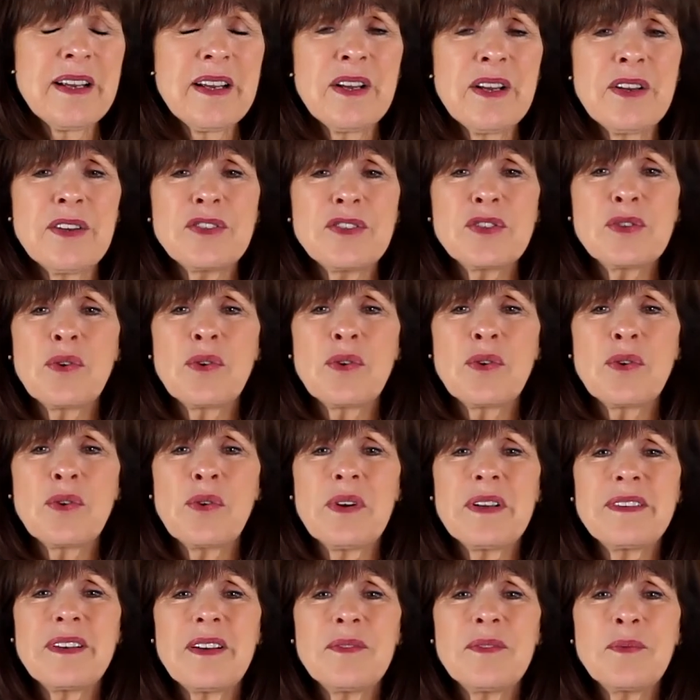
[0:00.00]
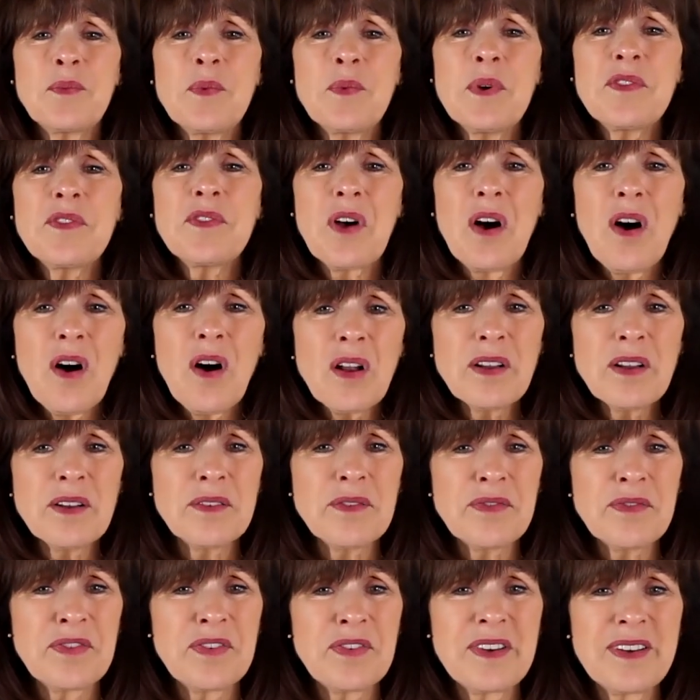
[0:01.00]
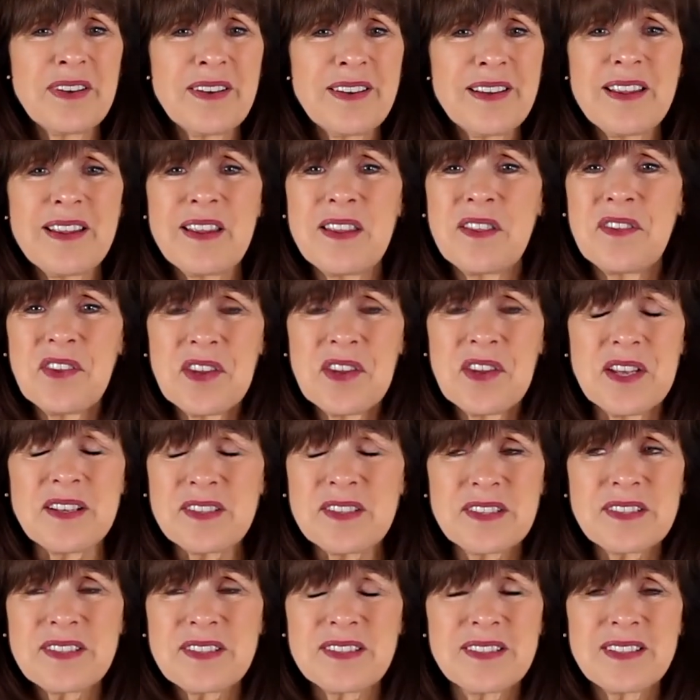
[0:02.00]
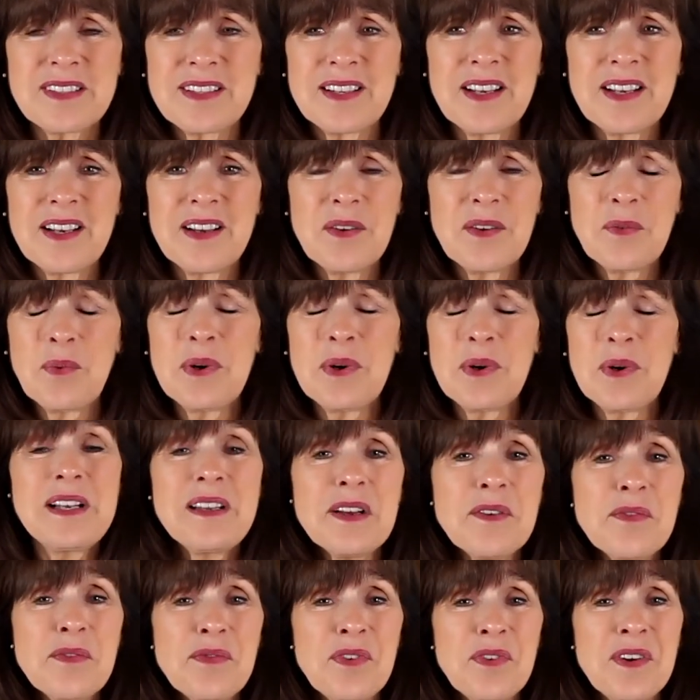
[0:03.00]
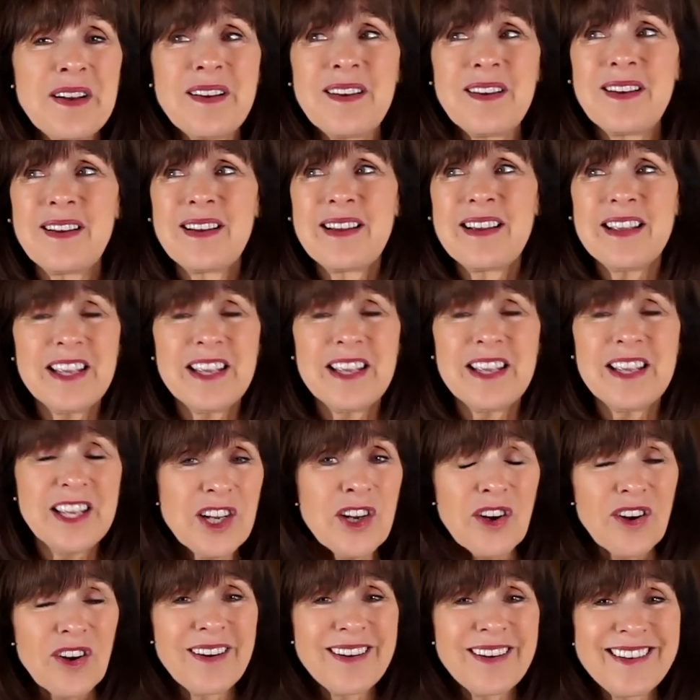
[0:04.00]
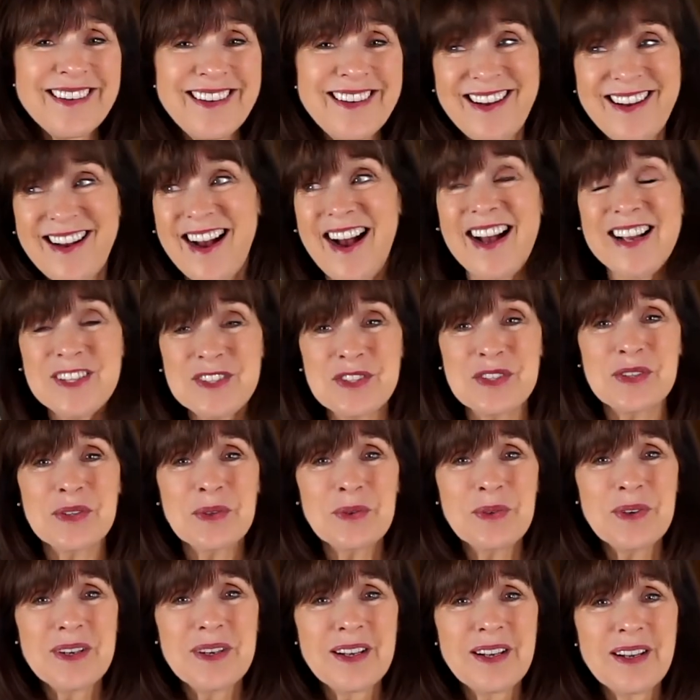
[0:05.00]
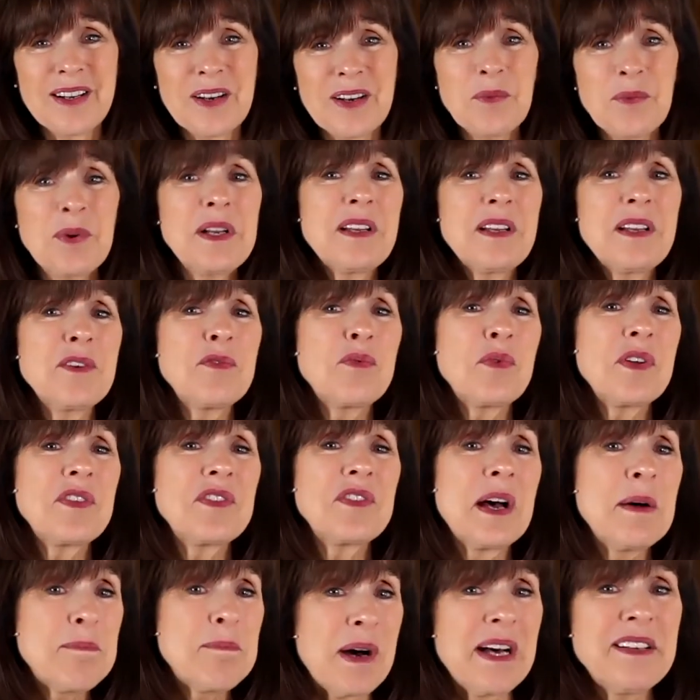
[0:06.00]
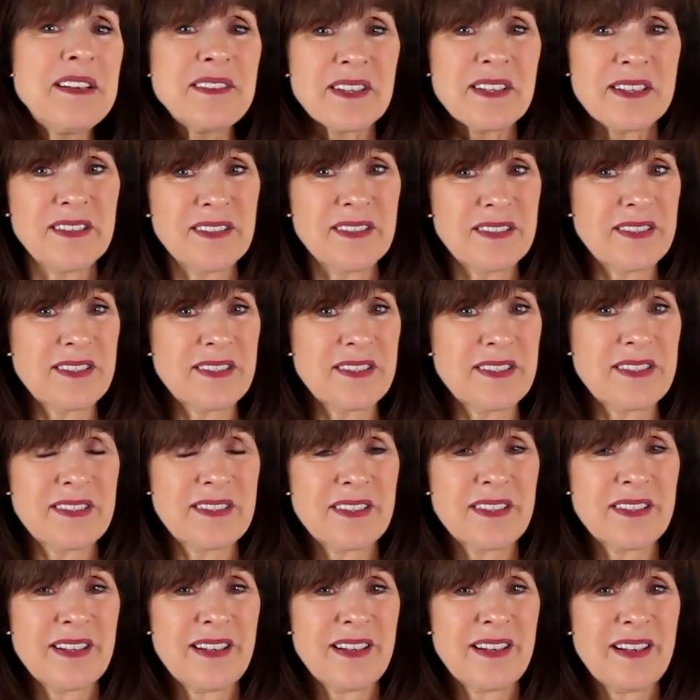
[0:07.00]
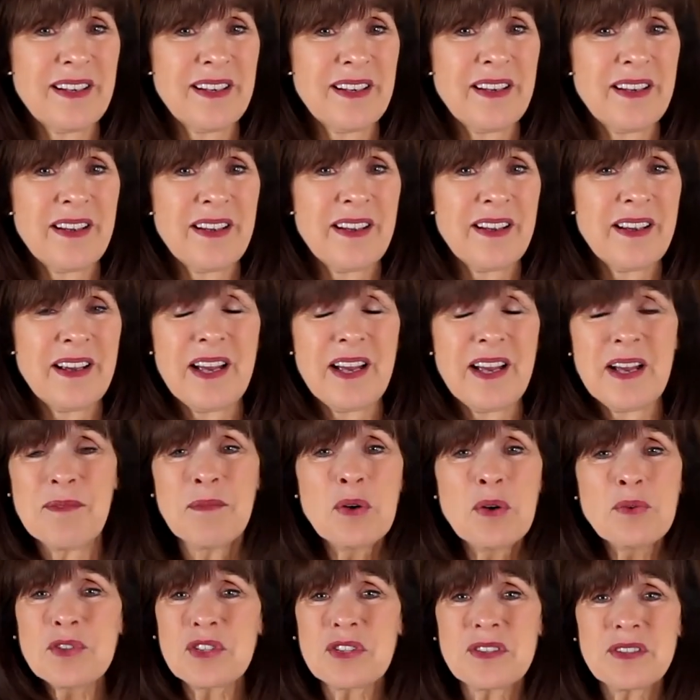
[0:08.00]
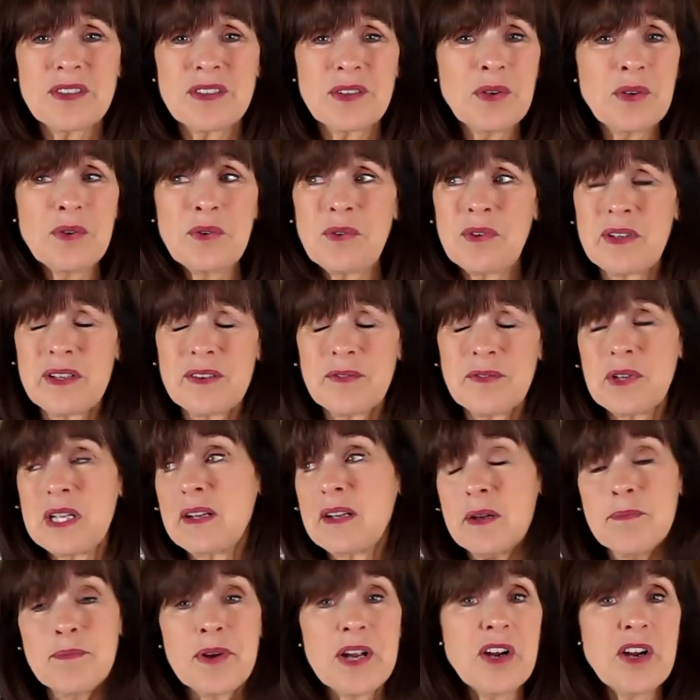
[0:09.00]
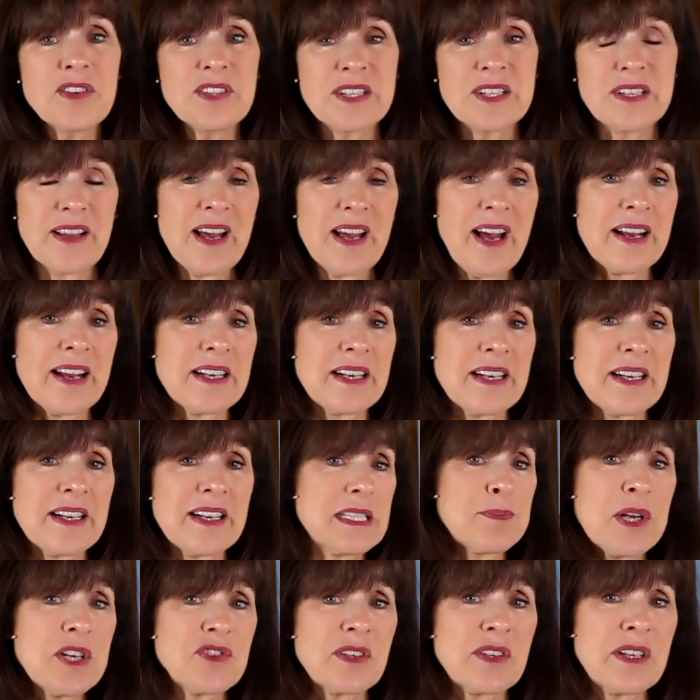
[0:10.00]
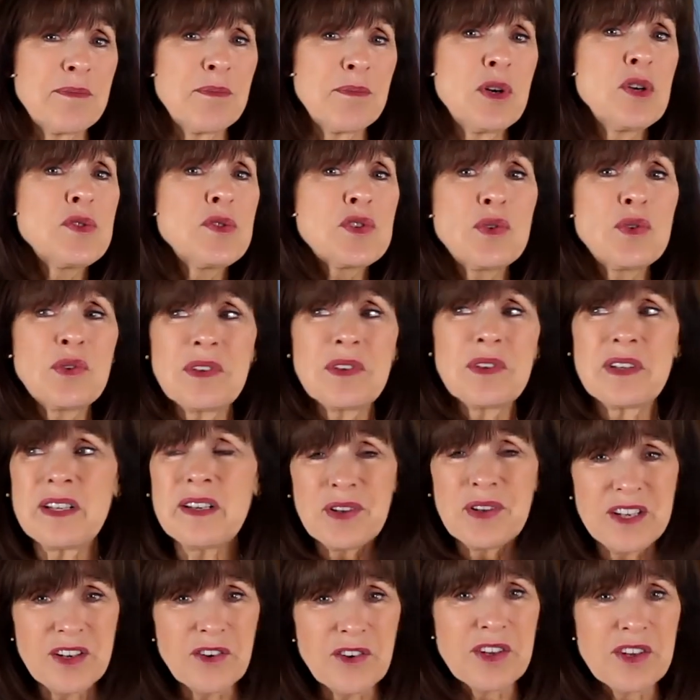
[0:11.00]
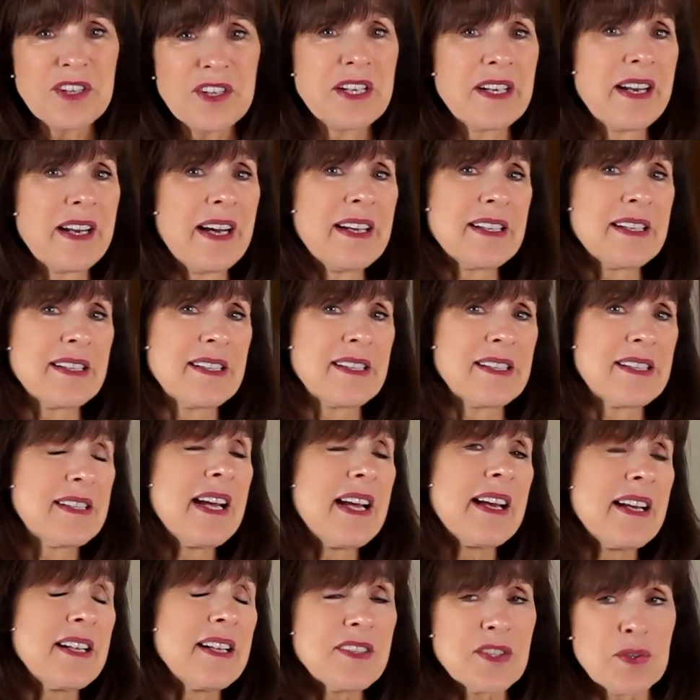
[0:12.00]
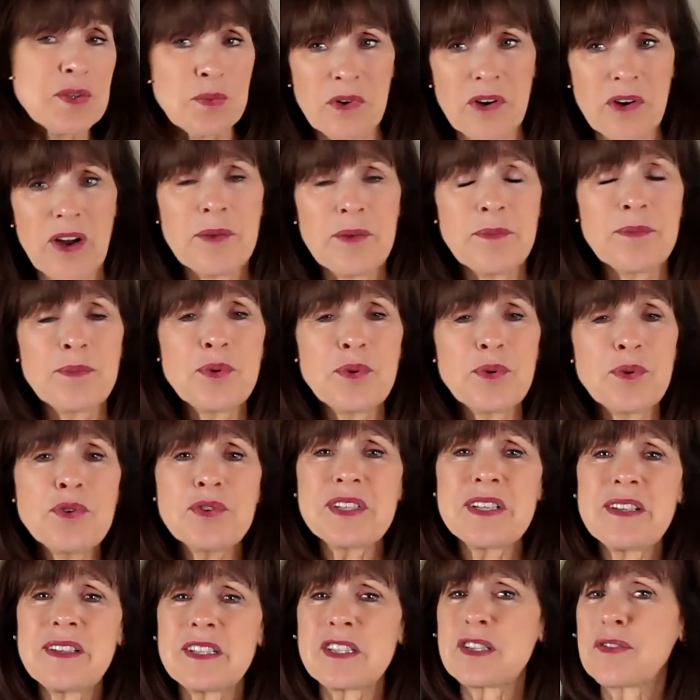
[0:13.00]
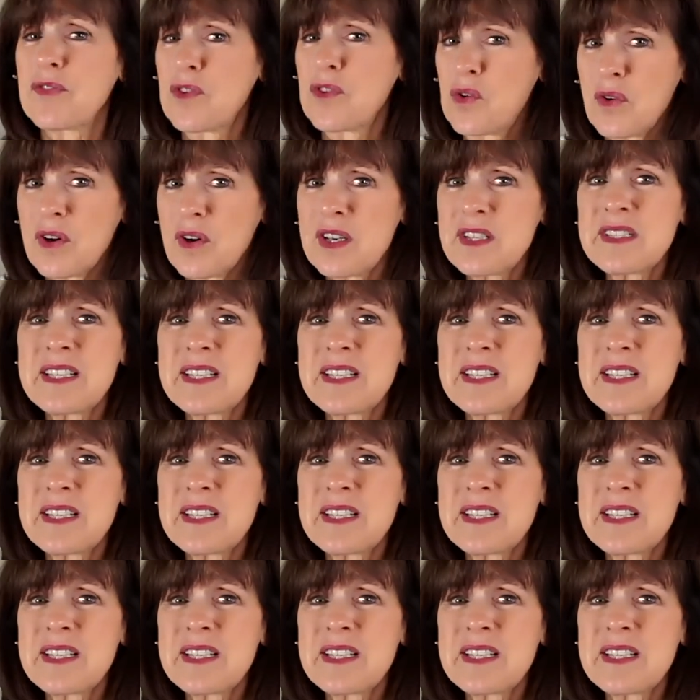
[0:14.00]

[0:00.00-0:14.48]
So with all of this, we live here, we live with abundance. And most who live in, compared to that, especially, most who live here in the United States, where I'm producing this, of course,